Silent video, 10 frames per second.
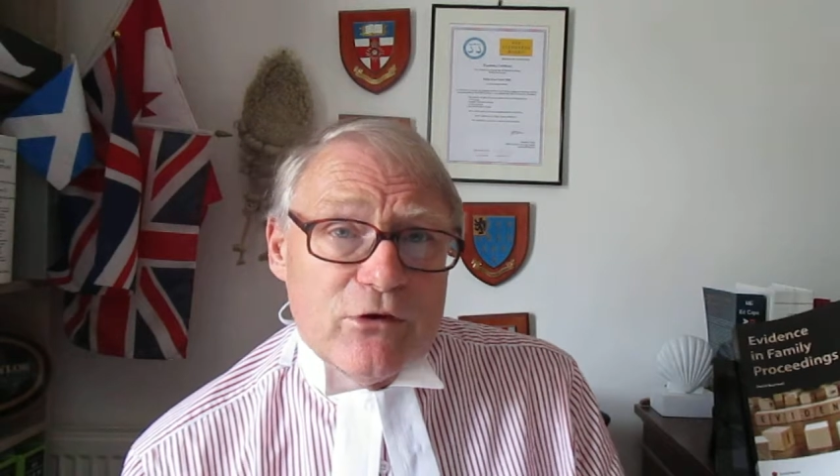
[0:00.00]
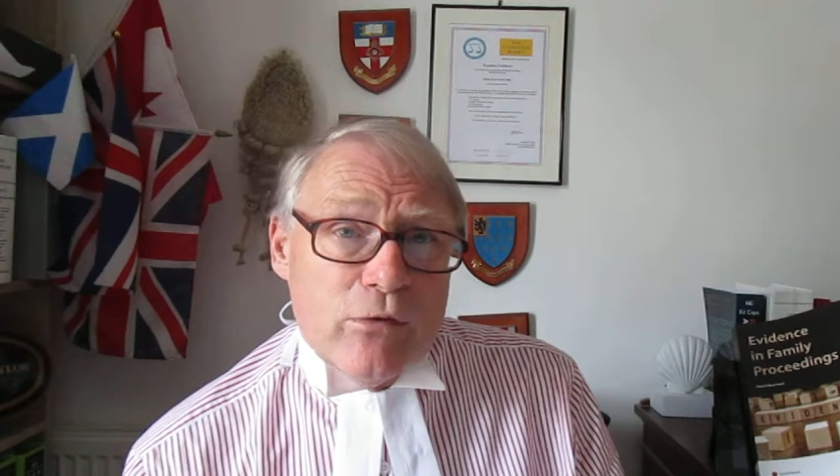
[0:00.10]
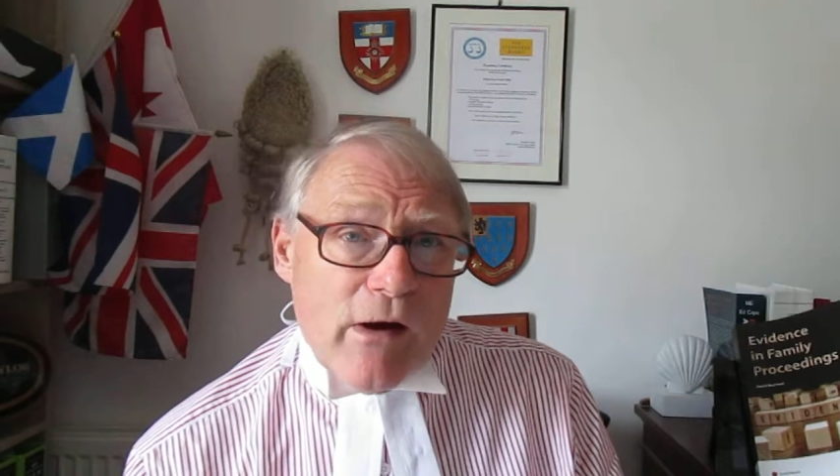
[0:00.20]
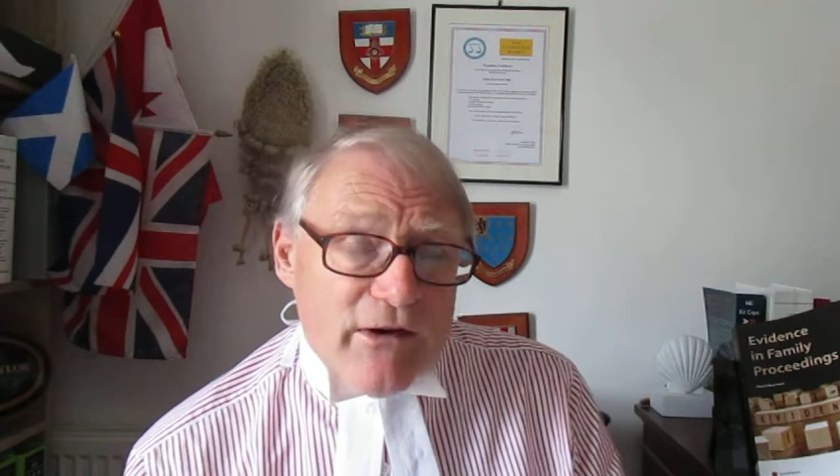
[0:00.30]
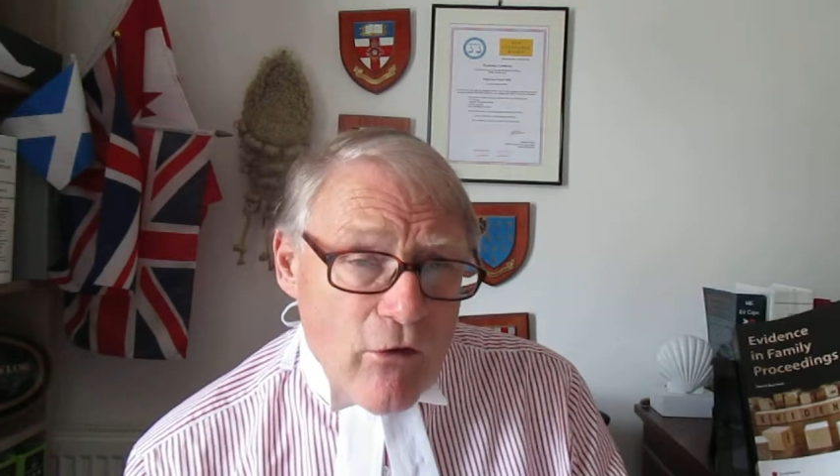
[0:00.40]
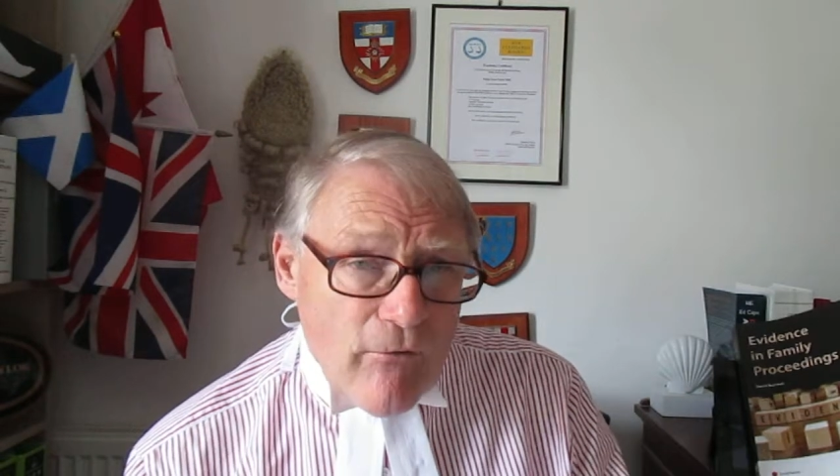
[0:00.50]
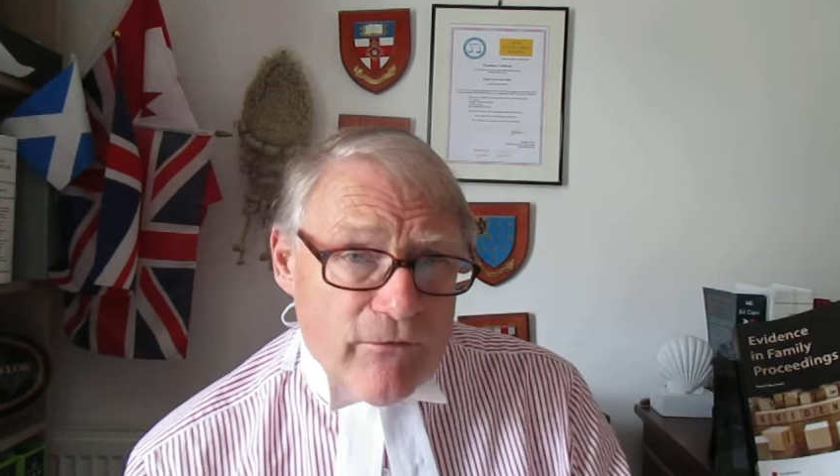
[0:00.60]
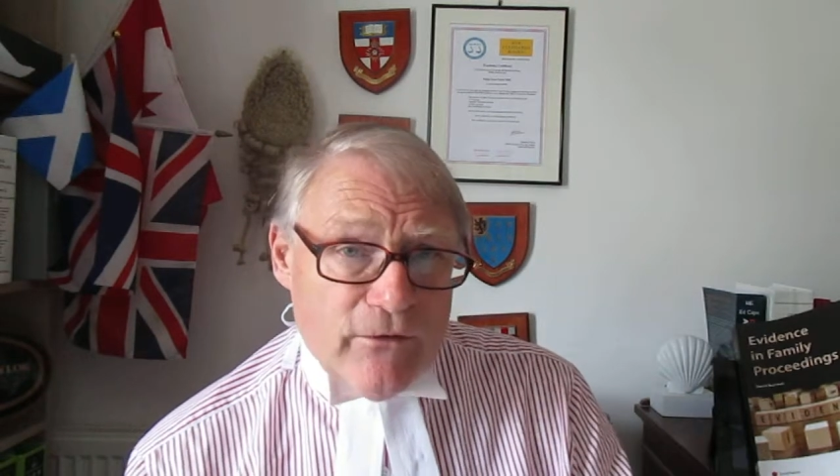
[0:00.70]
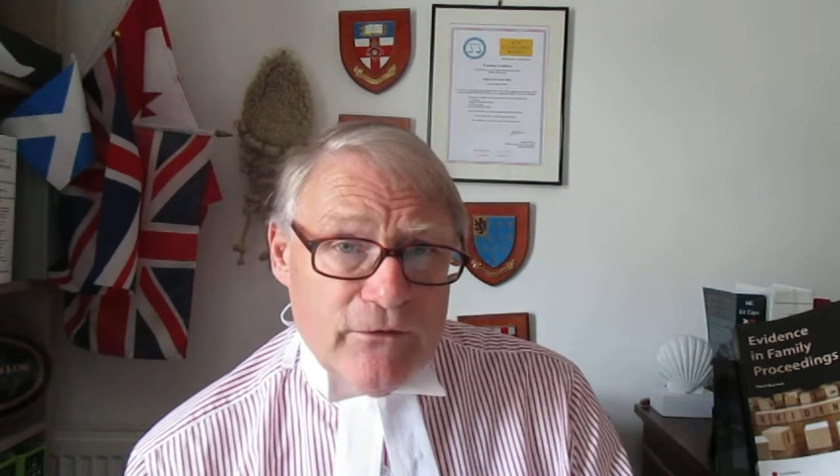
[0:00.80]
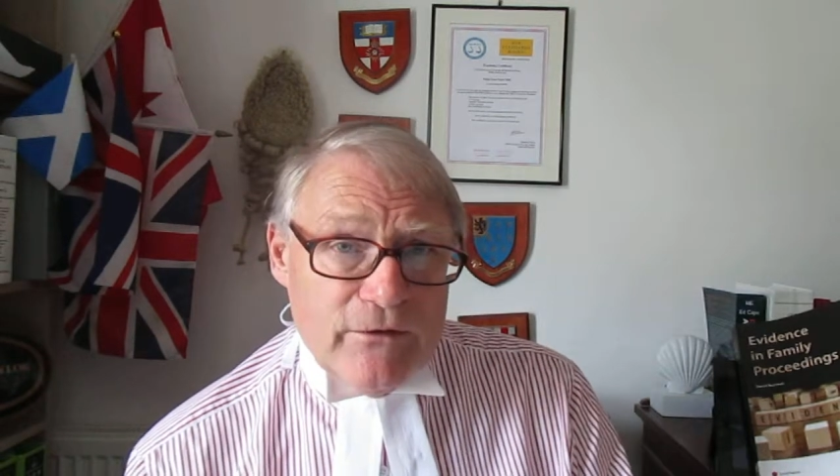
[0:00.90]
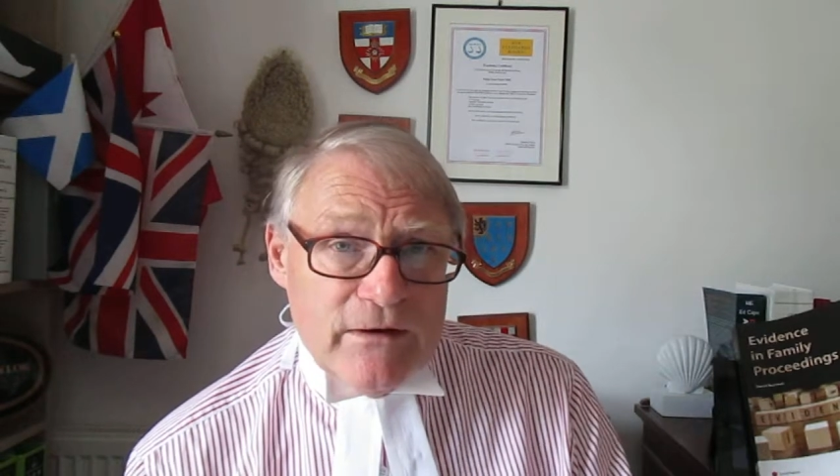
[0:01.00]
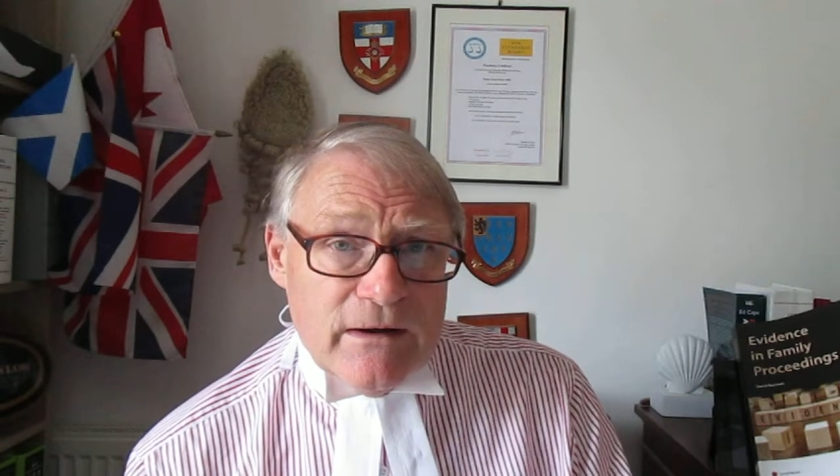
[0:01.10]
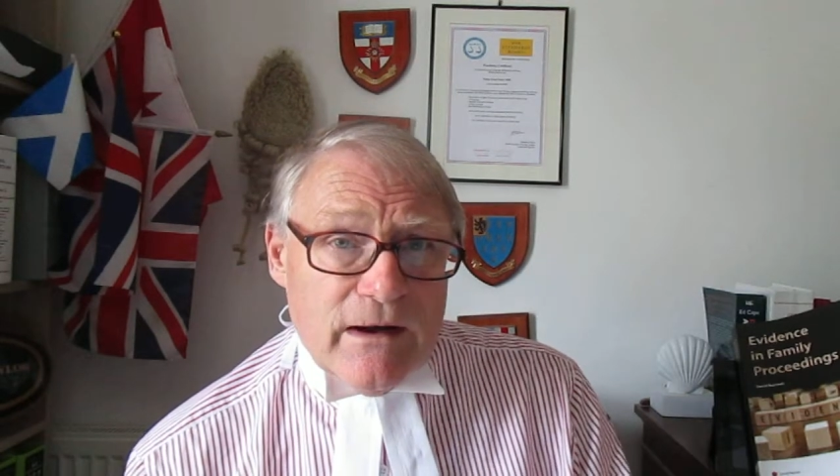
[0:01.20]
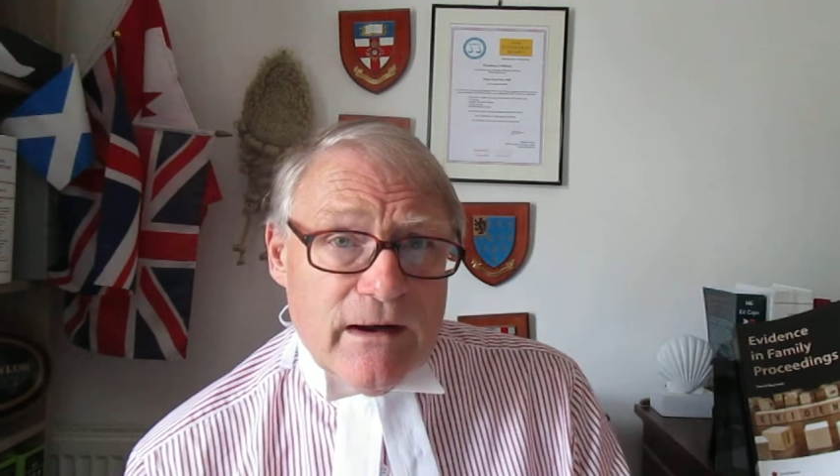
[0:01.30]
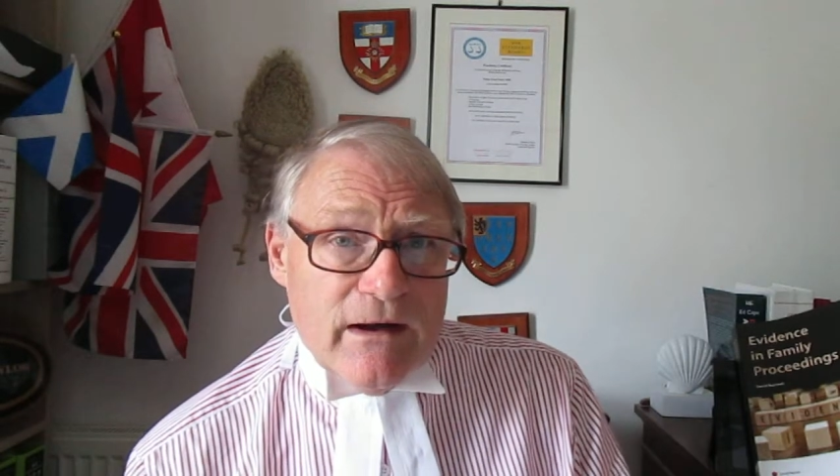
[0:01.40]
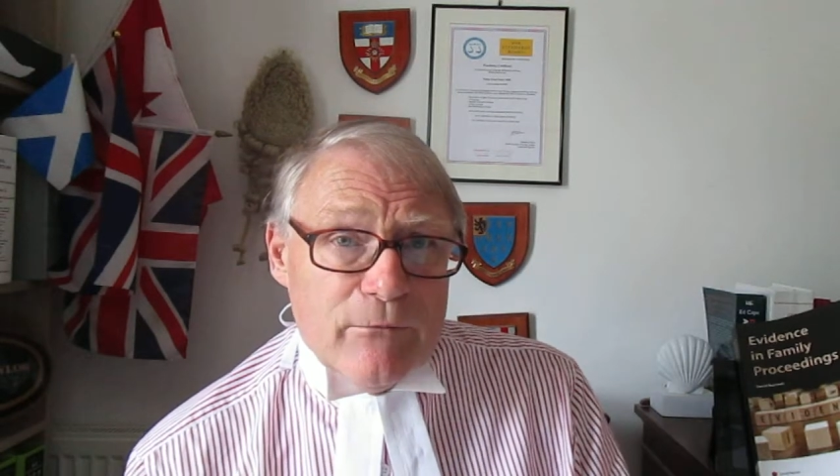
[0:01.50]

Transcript: quite often I,